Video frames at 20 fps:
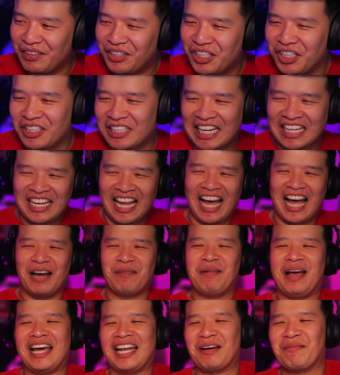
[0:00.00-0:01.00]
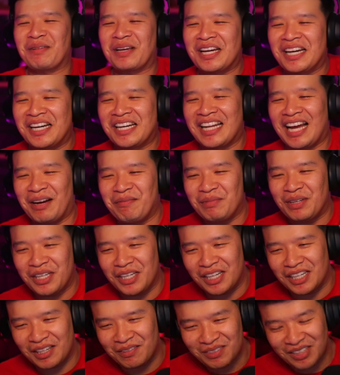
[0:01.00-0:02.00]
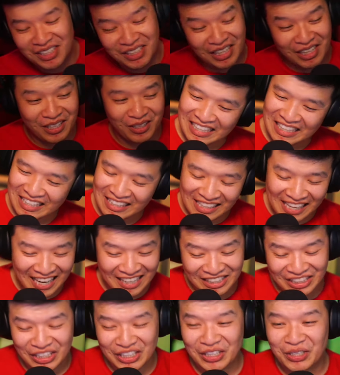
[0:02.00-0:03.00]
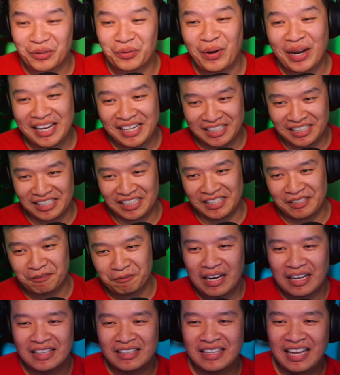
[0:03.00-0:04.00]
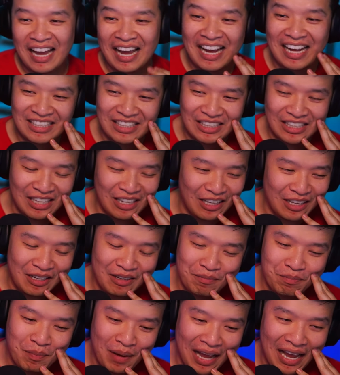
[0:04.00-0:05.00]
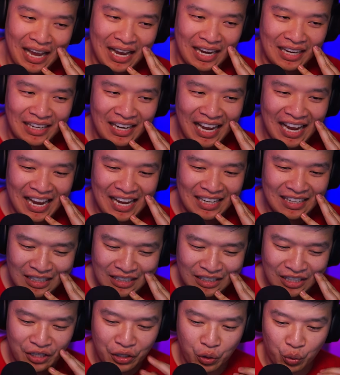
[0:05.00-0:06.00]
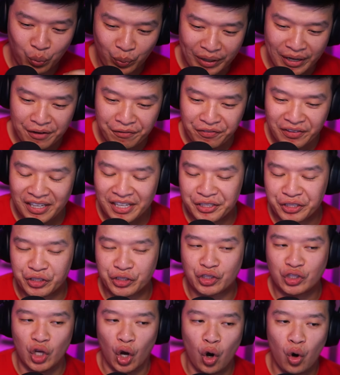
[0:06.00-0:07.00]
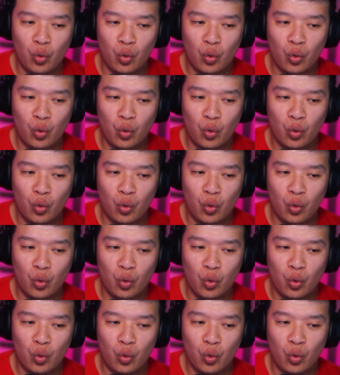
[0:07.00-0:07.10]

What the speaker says: to you. He's like, nah, man, I'm good. I'm just like, that's crazy. That's, man. And the grift is so